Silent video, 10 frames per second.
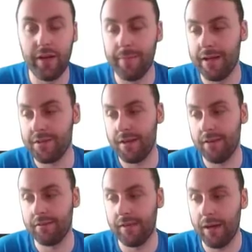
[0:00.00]
matched there.
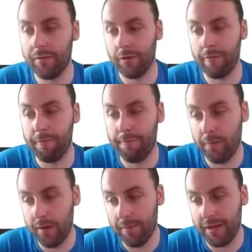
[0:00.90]
So now I've got a
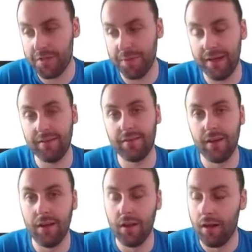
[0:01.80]
fully matched bet
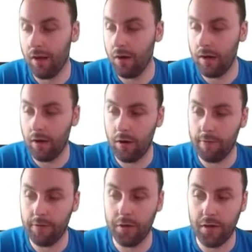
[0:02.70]

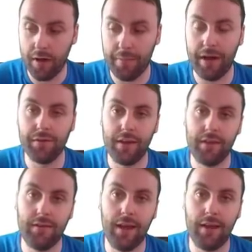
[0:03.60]
of
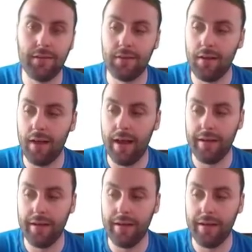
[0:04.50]
£9.88 and